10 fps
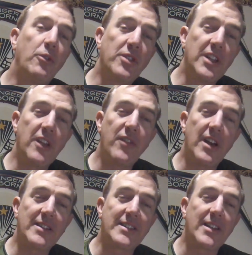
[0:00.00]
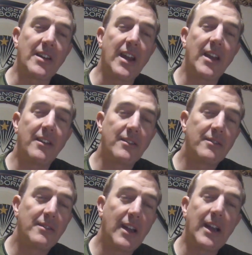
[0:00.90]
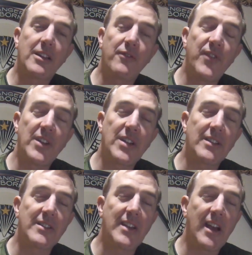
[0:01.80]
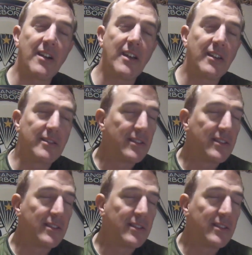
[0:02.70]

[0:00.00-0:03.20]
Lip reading: he was leaving on Sunday. I got the fish on Saturday.